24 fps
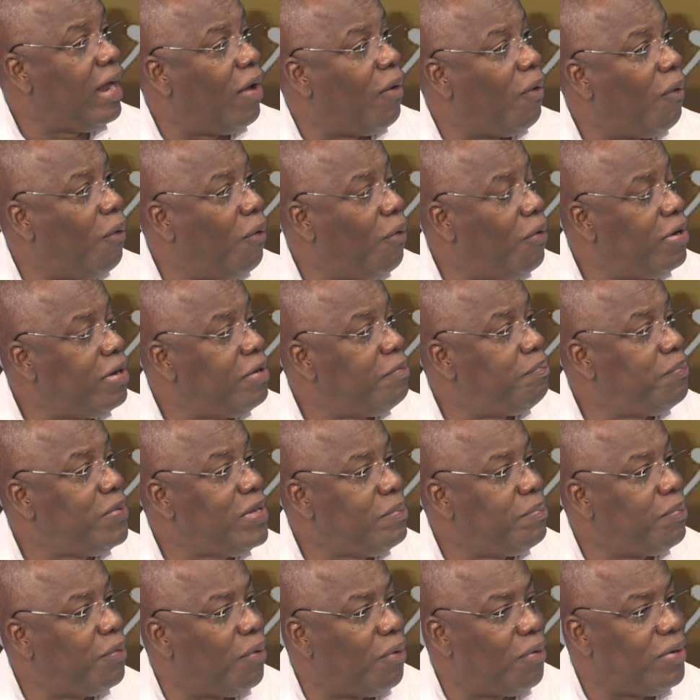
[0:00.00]
all the
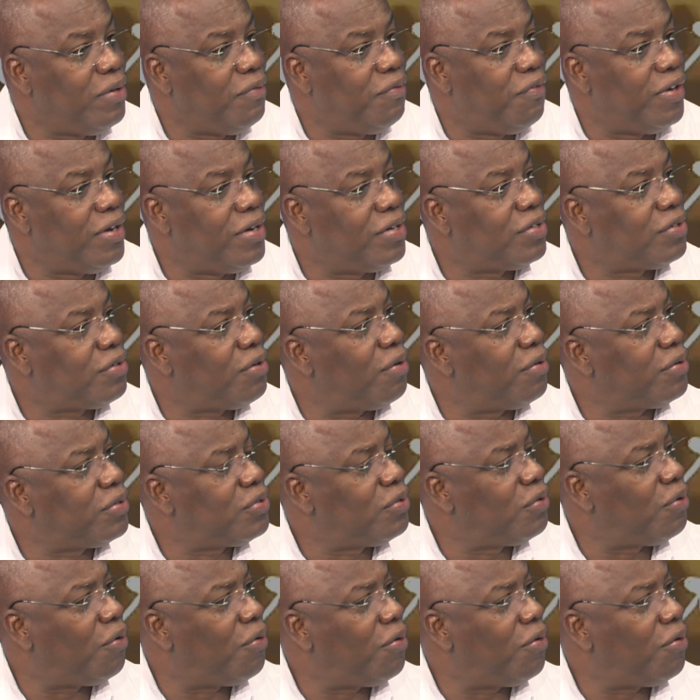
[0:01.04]
people, all the village council,